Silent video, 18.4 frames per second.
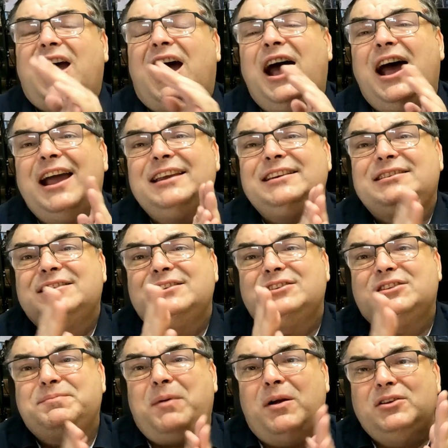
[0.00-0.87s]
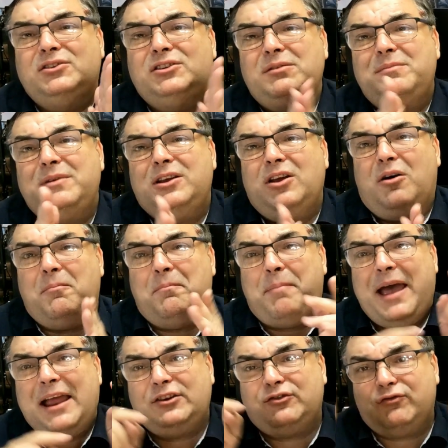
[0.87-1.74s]
Guys, sponsor me
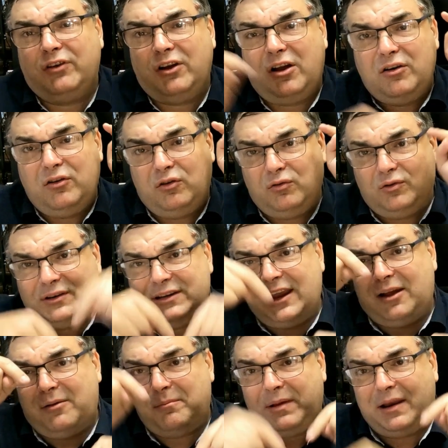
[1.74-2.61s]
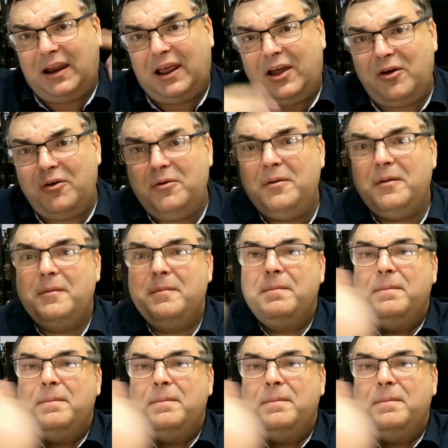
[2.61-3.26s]
on Patreon. Look down below.